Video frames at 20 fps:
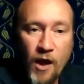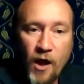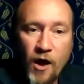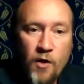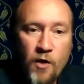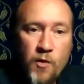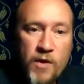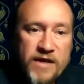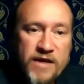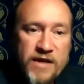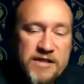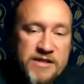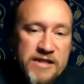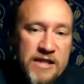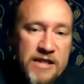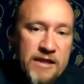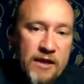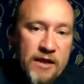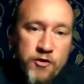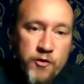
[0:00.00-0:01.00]
And we can
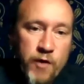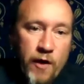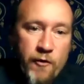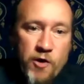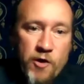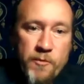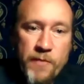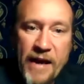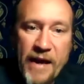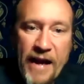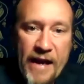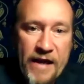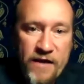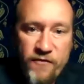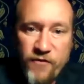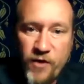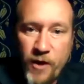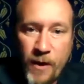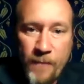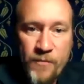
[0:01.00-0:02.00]
see that through our own
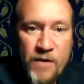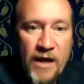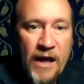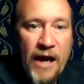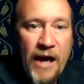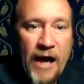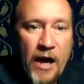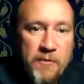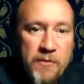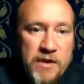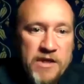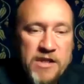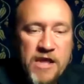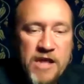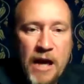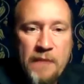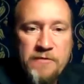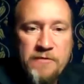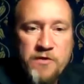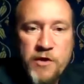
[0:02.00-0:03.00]
behavior. How many
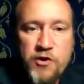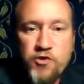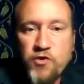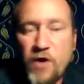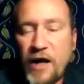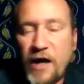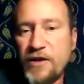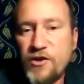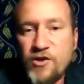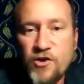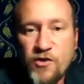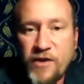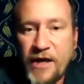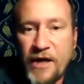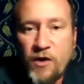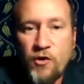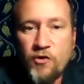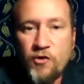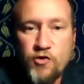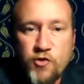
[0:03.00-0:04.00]
times are we trying to
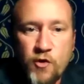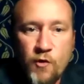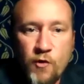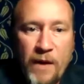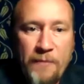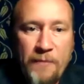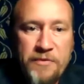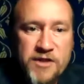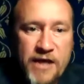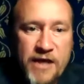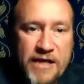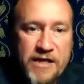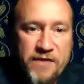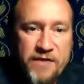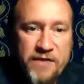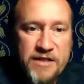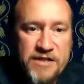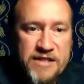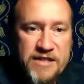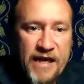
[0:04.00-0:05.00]
get onto a website
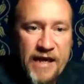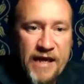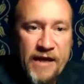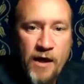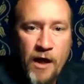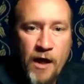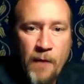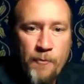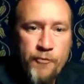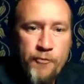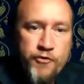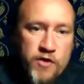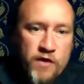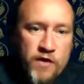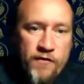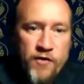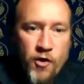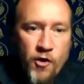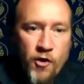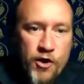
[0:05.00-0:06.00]
and they say,
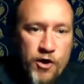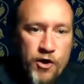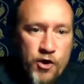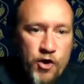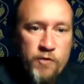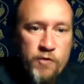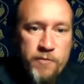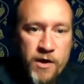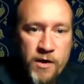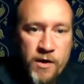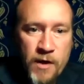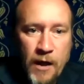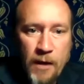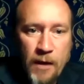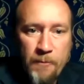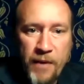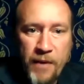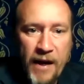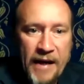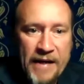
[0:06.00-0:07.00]
prove you're human
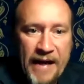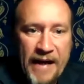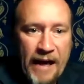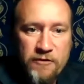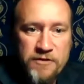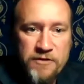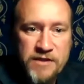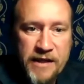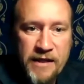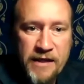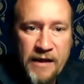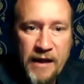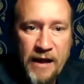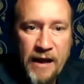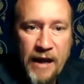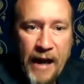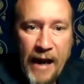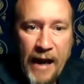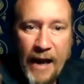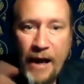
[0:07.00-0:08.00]
by counting
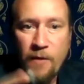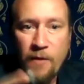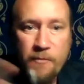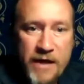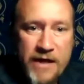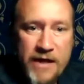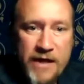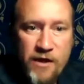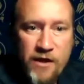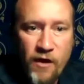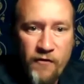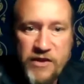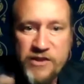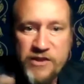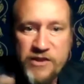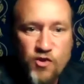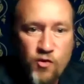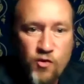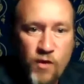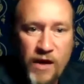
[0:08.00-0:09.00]
how many of
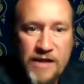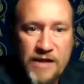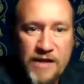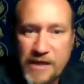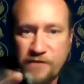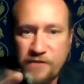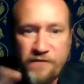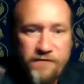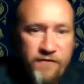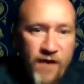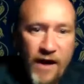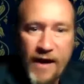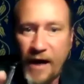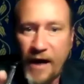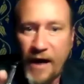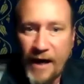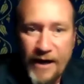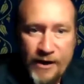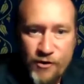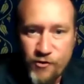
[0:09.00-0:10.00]
these squares has a fire
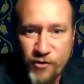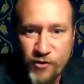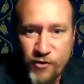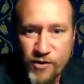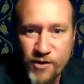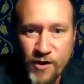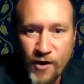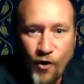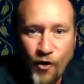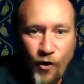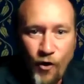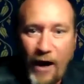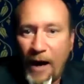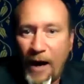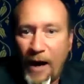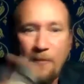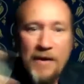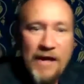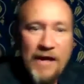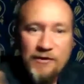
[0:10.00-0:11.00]
hydrant, or
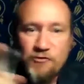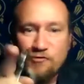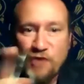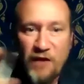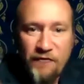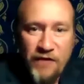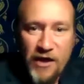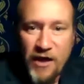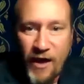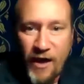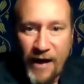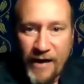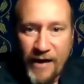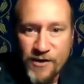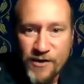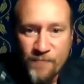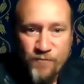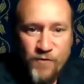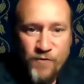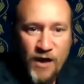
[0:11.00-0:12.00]
how many has traffic
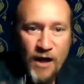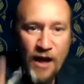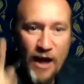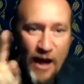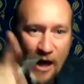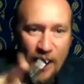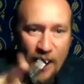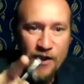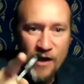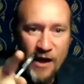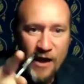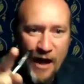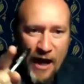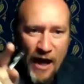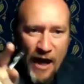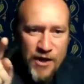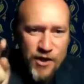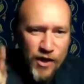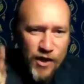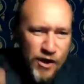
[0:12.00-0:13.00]
lights? And
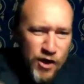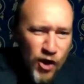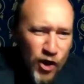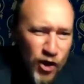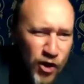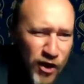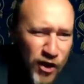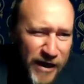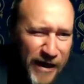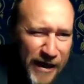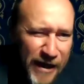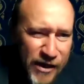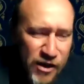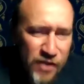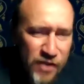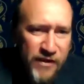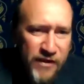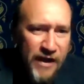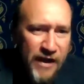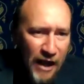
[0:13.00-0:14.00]
you're looking and you
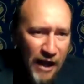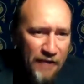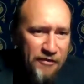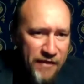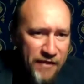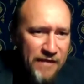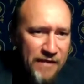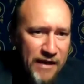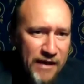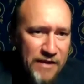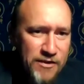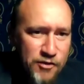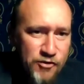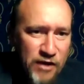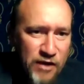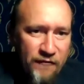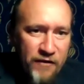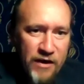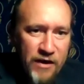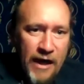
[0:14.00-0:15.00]
think, I think that's a
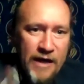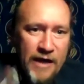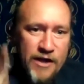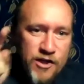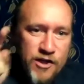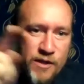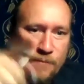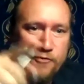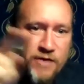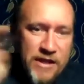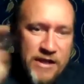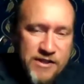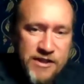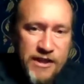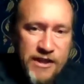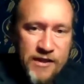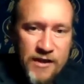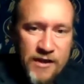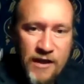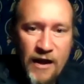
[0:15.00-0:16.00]
traffic light, and you press
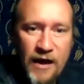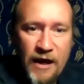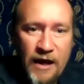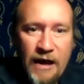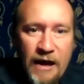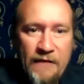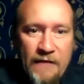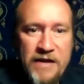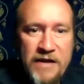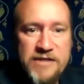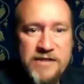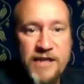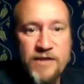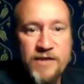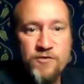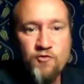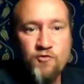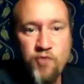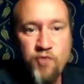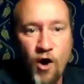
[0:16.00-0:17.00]
it. And then it
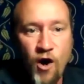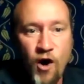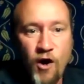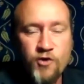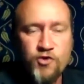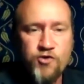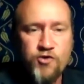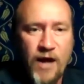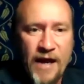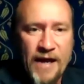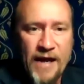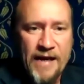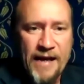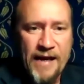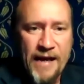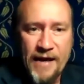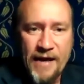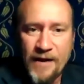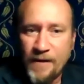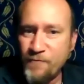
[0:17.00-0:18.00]
says, wrong, try
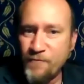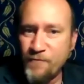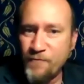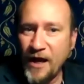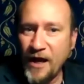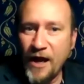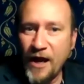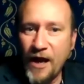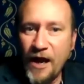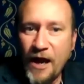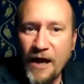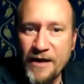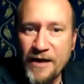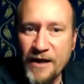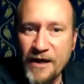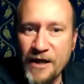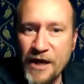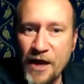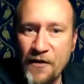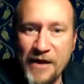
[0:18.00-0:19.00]
again. And
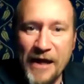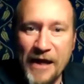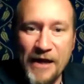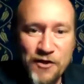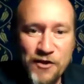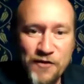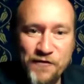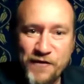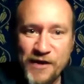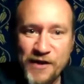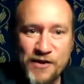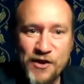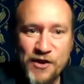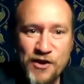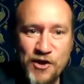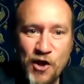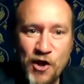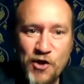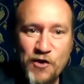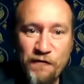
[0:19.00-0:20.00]
at the end of it,
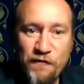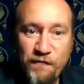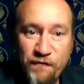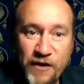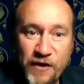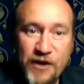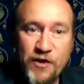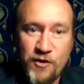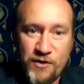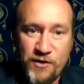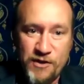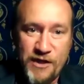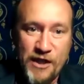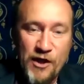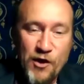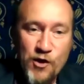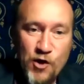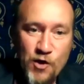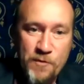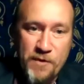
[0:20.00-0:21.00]
you feel
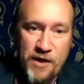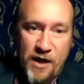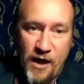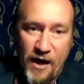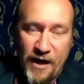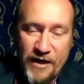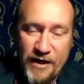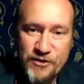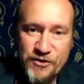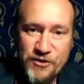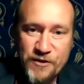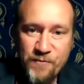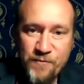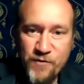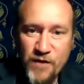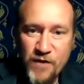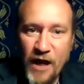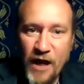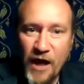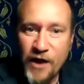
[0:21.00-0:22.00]
dehumanized.
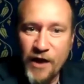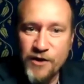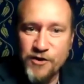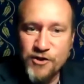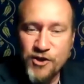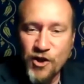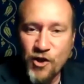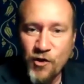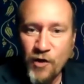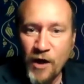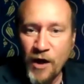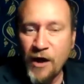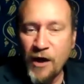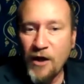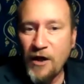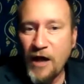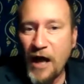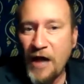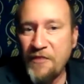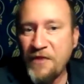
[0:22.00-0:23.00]
And so
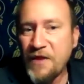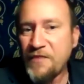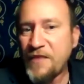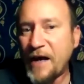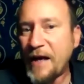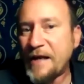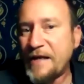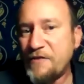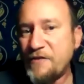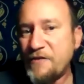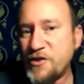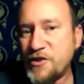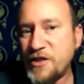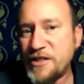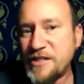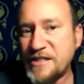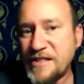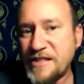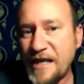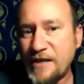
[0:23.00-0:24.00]
I think that gives us a
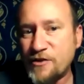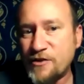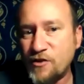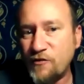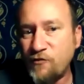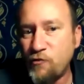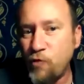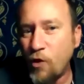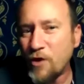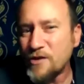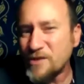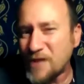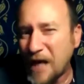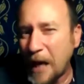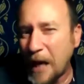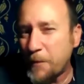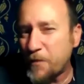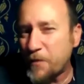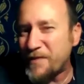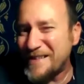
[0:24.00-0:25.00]
sense of what
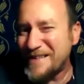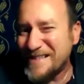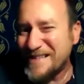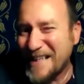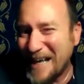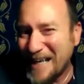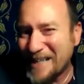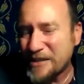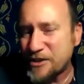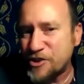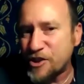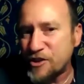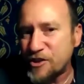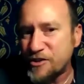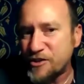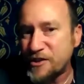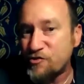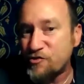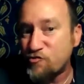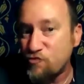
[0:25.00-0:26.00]
type of
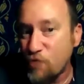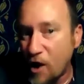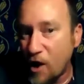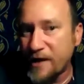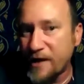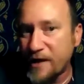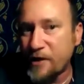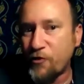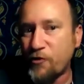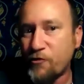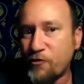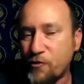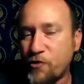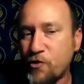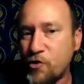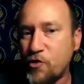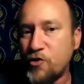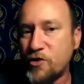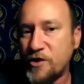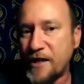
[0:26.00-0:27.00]
intelligence is running
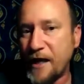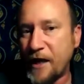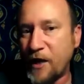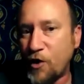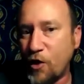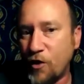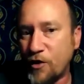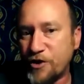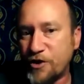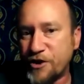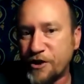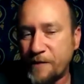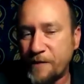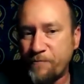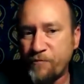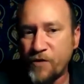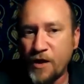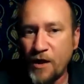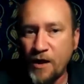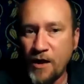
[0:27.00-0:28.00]
through technology.
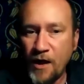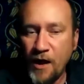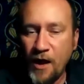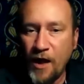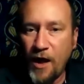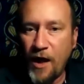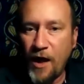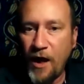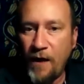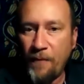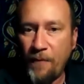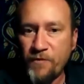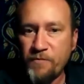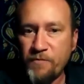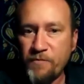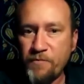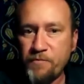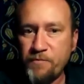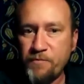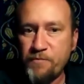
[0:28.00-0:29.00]

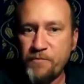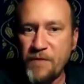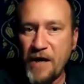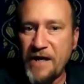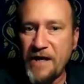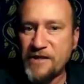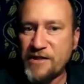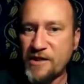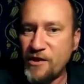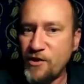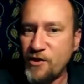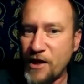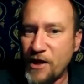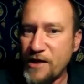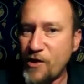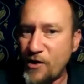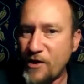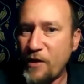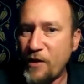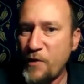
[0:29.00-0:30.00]
And it's,
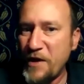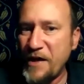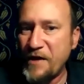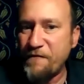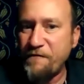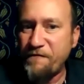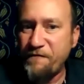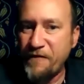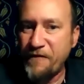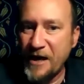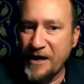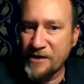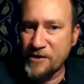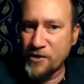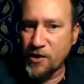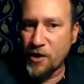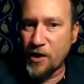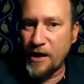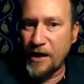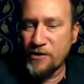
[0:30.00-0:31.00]
we can feel it's
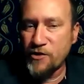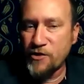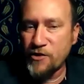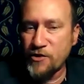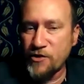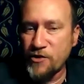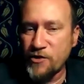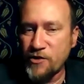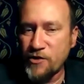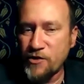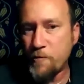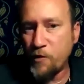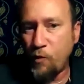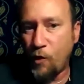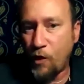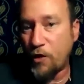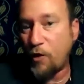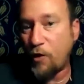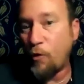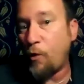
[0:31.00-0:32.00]
not a human
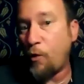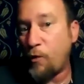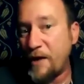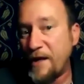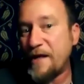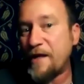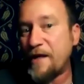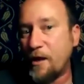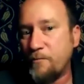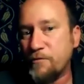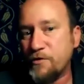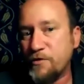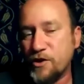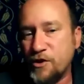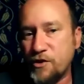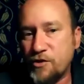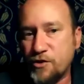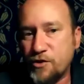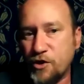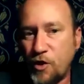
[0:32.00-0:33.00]
one, or what we come
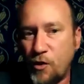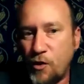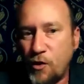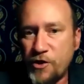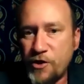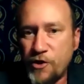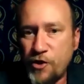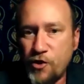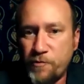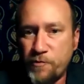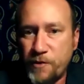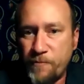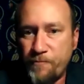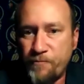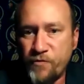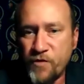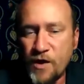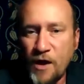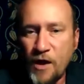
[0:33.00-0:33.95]
to know as human.